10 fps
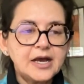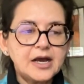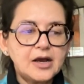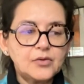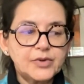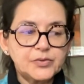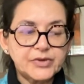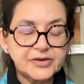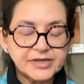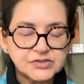When
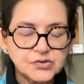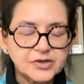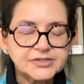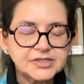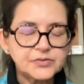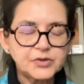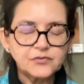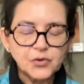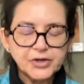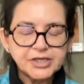we are exhausted, we've
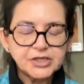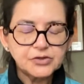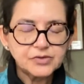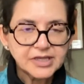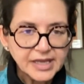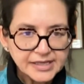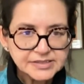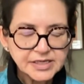already utilized